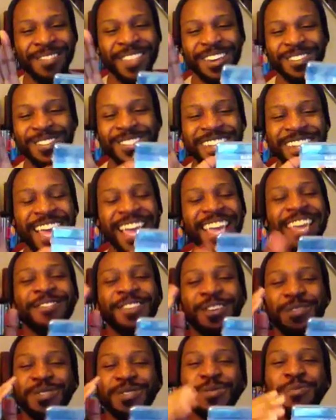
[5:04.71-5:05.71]
That was like if
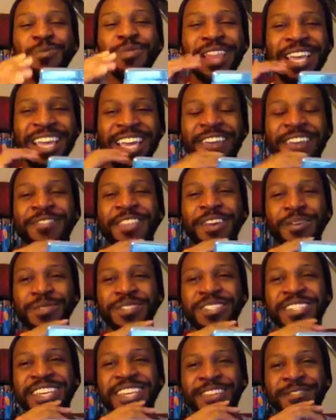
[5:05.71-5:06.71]
there was a play,
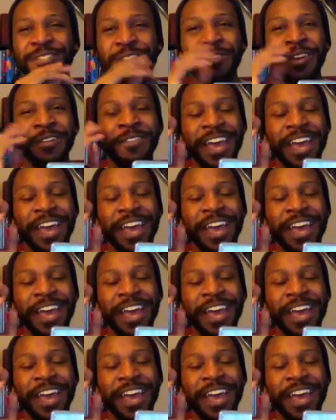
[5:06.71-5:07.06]
if